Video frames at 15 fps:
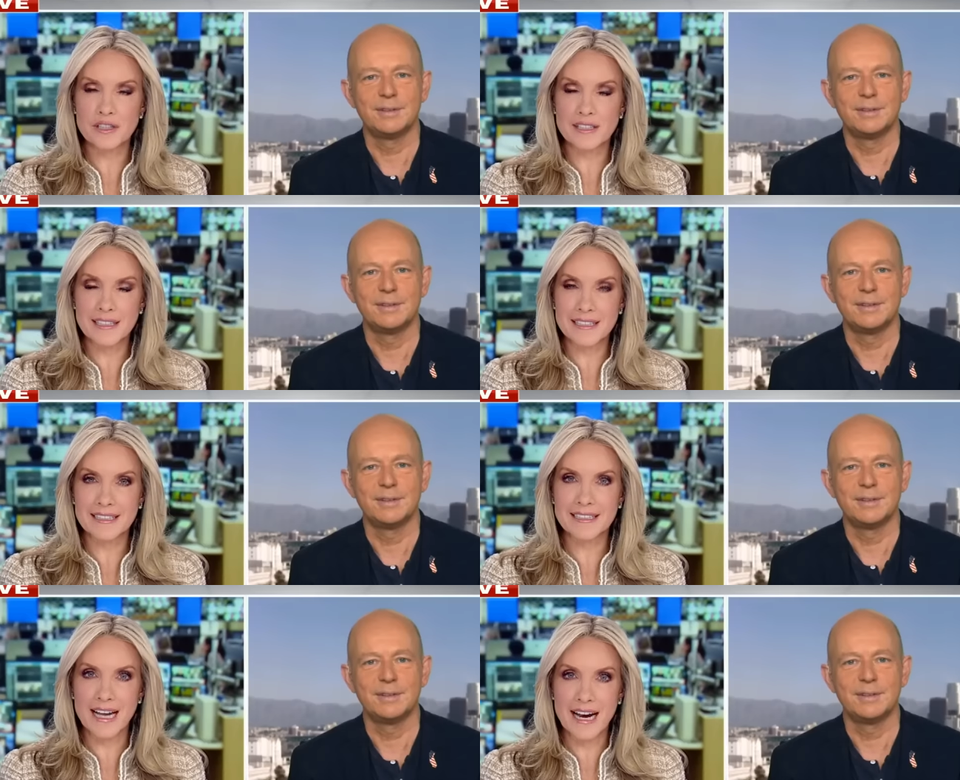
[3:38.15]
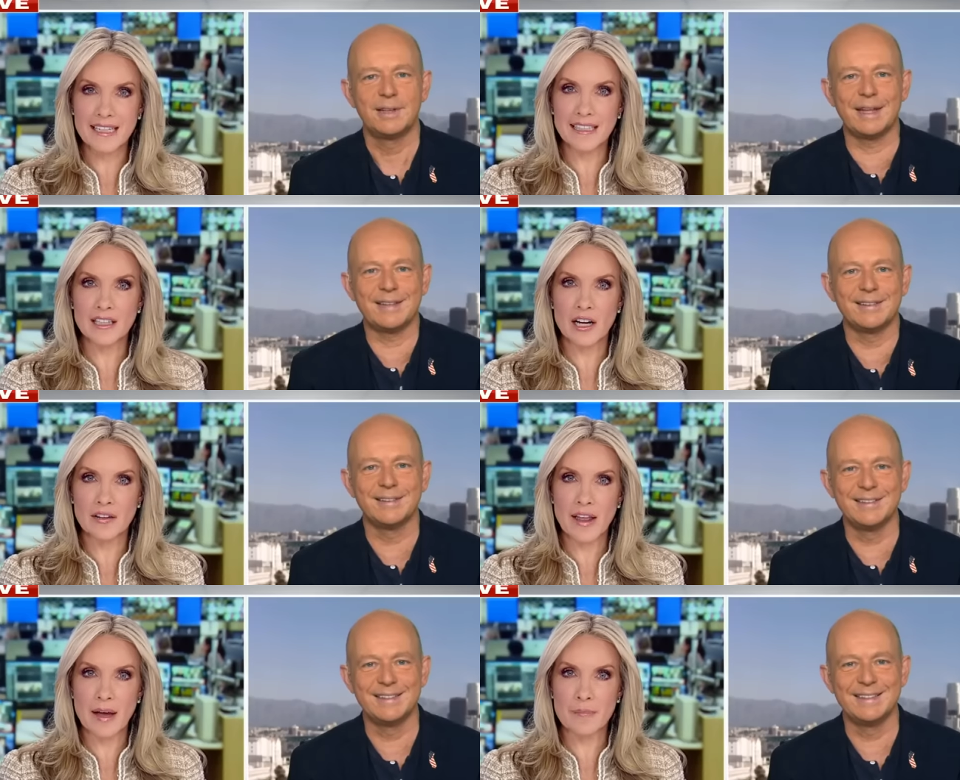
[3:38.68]
Speaker 1: deciding
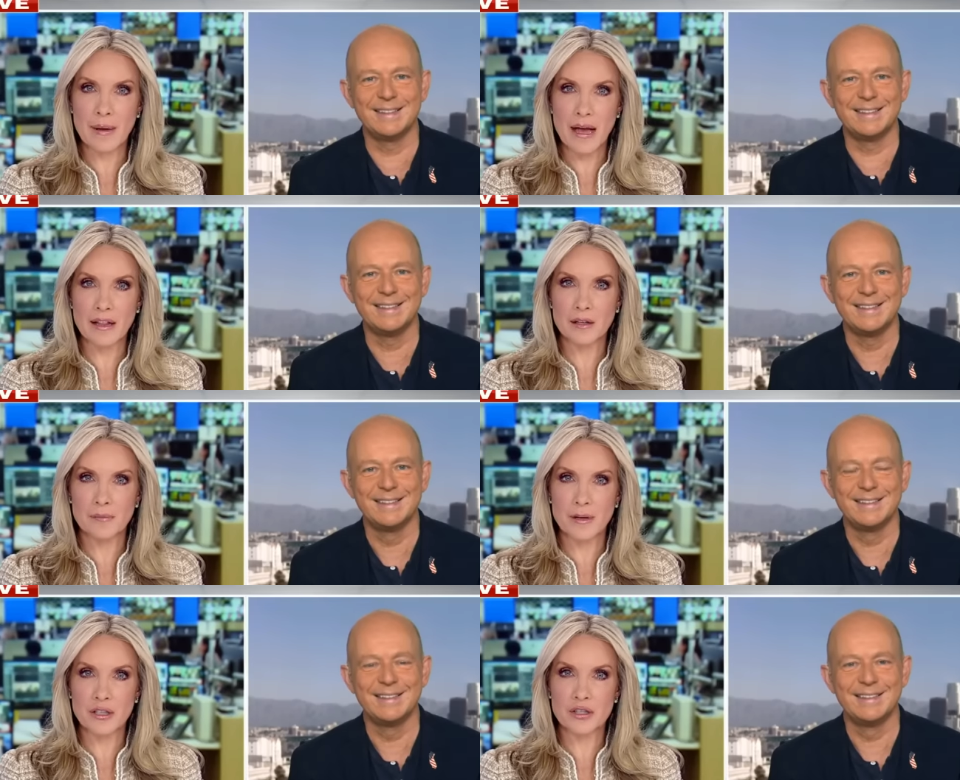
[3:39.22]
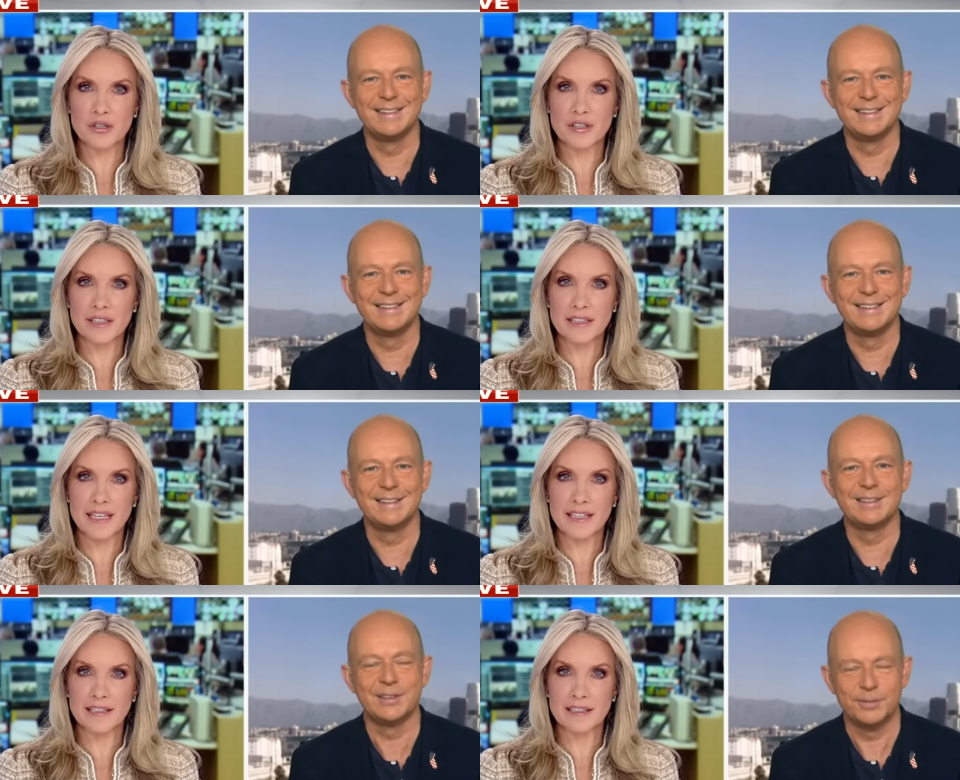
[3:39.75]
on that ballot measure
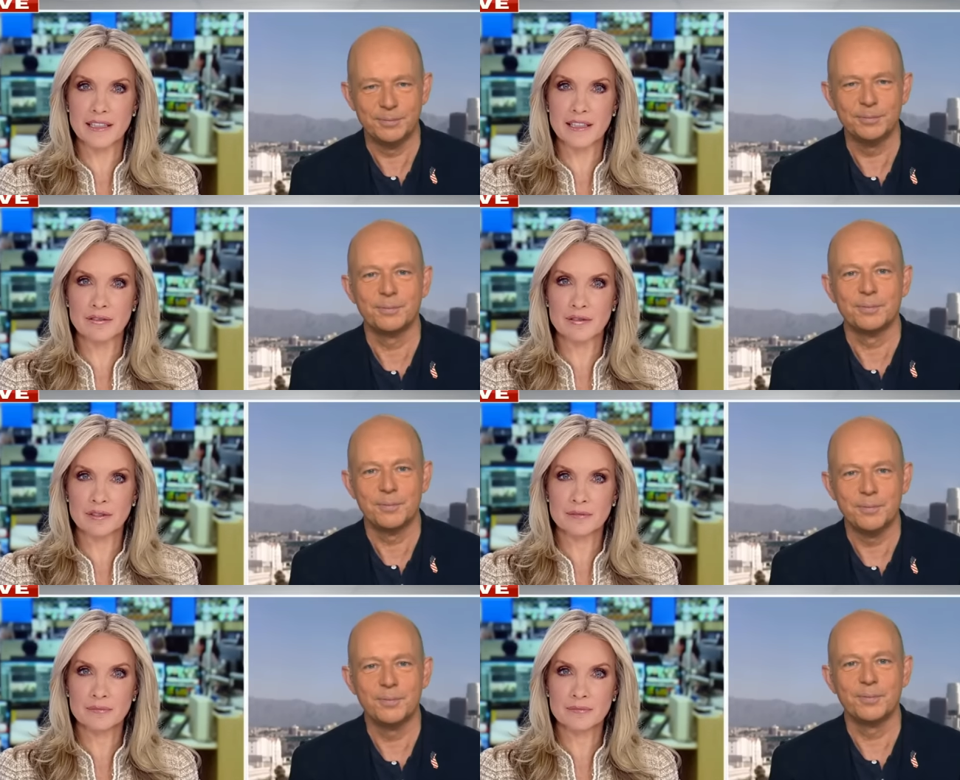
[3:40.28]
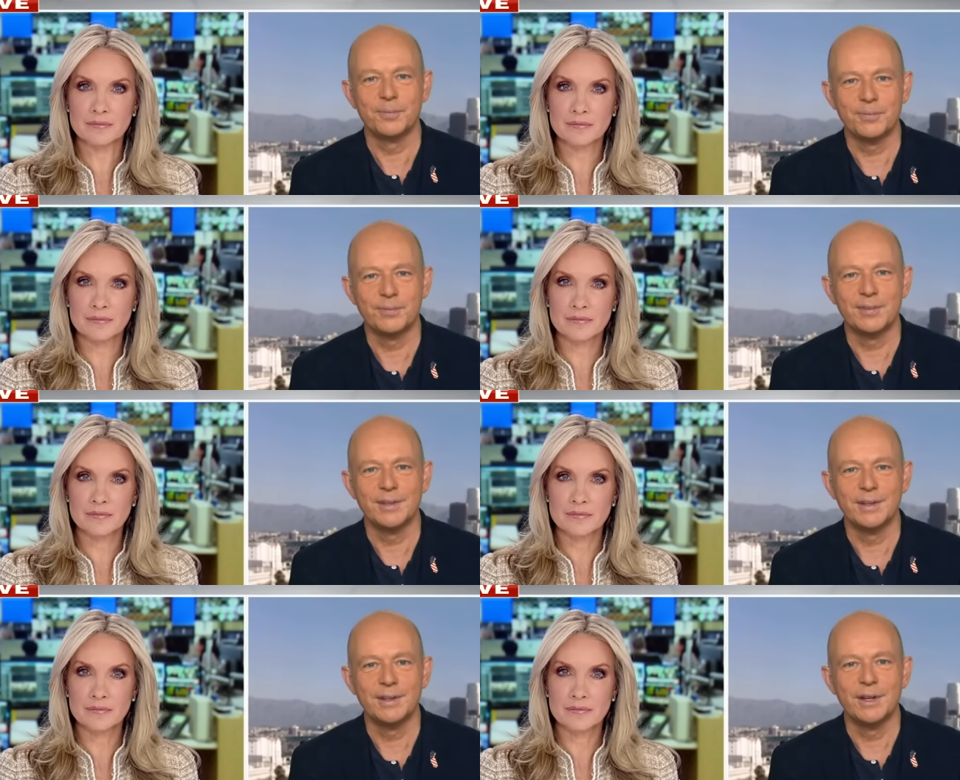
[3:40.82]
today, Steve?
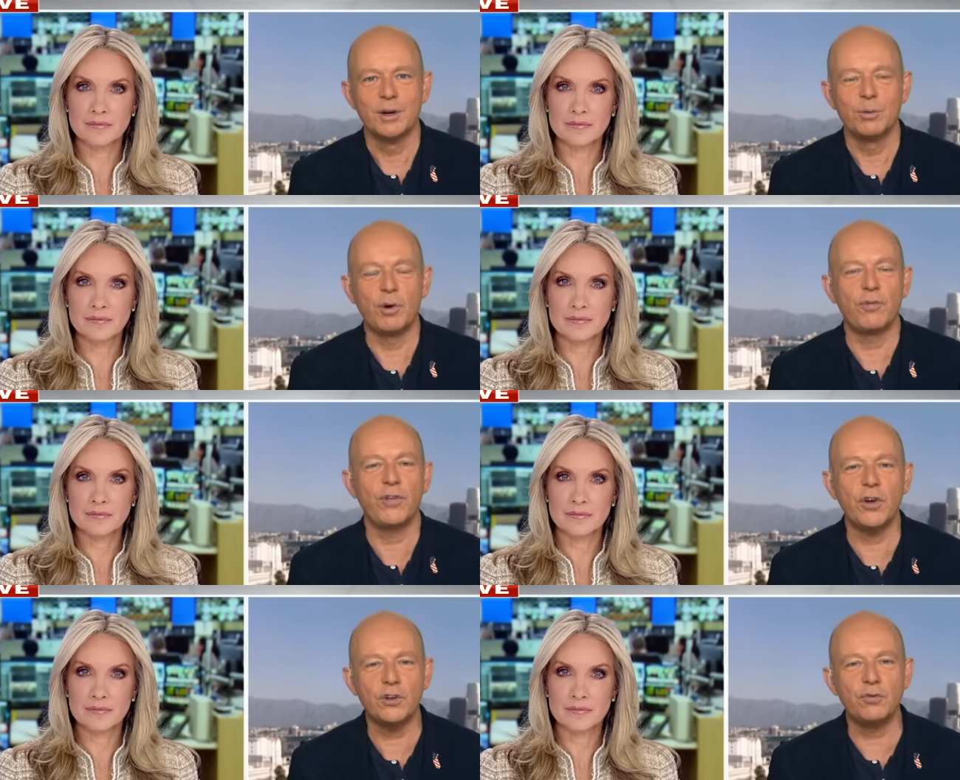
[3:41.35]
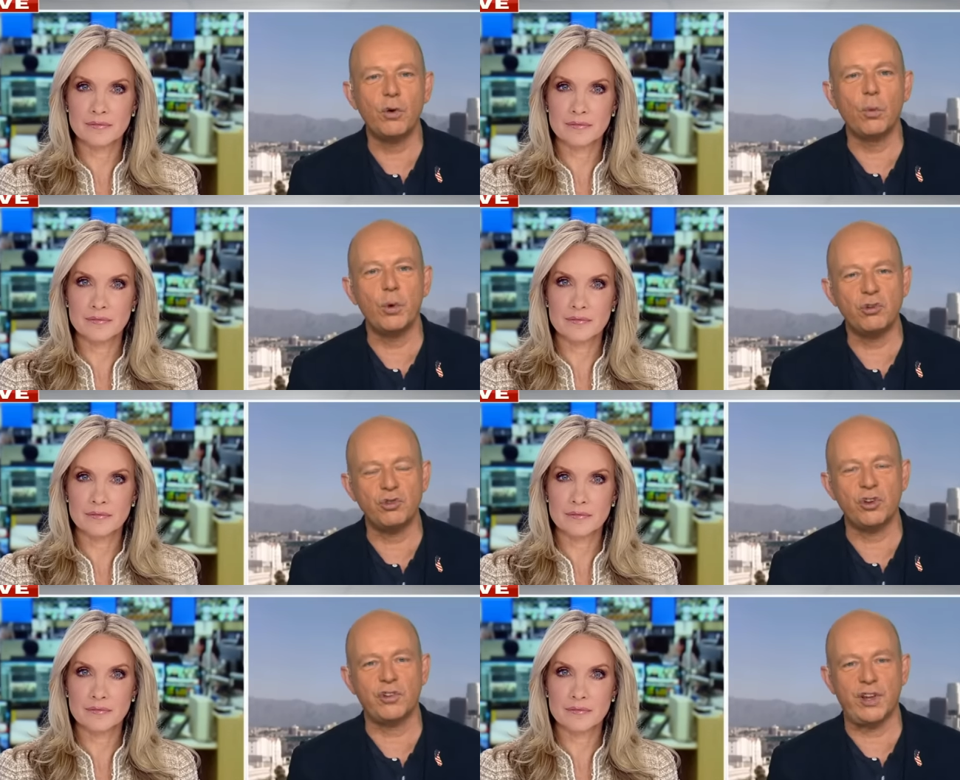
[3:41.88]
Speaker 2: Well, first of all, we
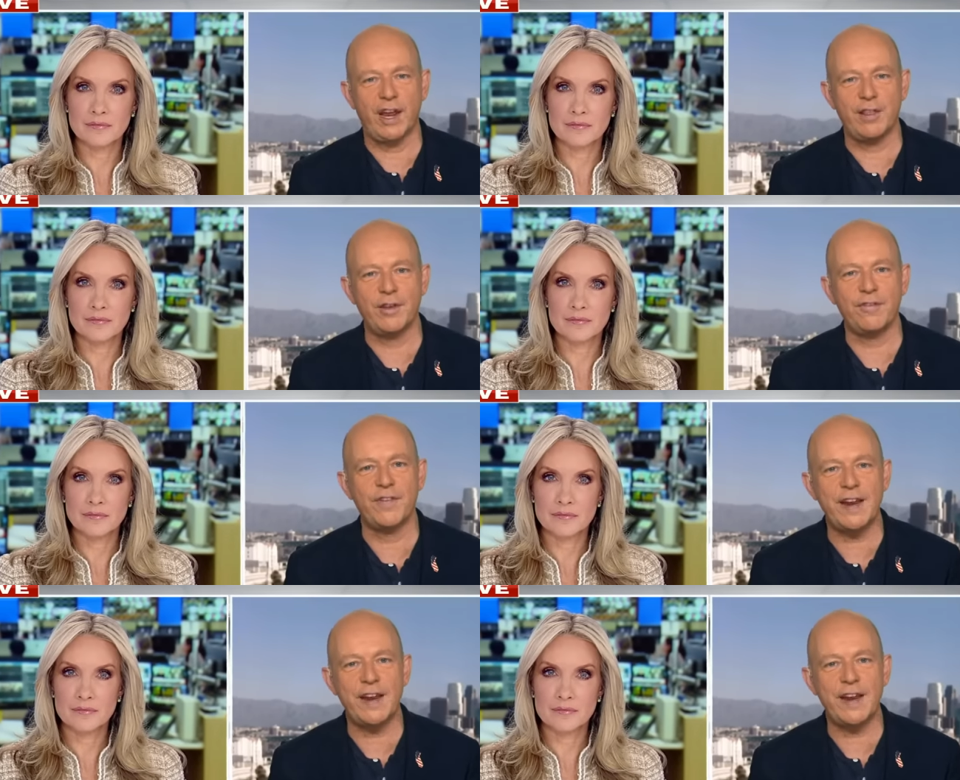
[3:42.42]
should say that for